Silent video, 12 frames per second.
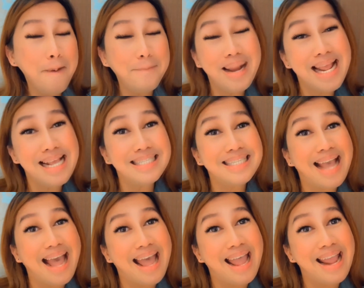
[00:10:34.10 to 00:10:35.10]
Please,
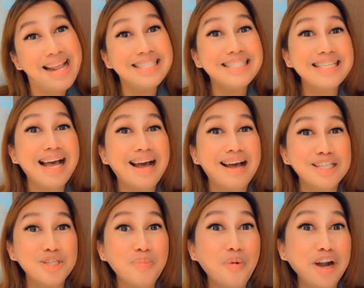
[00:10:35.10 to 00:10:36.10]
guys,
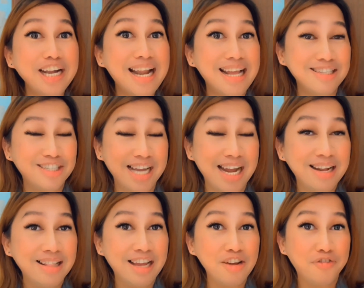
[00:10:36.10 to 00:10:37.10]
support that
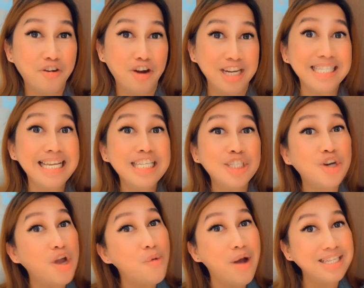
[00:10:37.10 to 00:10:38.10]
channel, and of course,
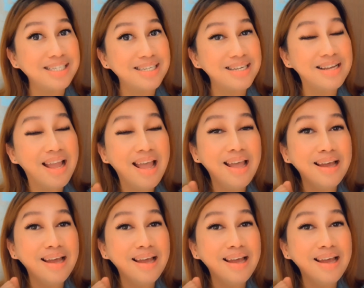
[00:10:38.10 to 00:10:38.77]
enjoy watching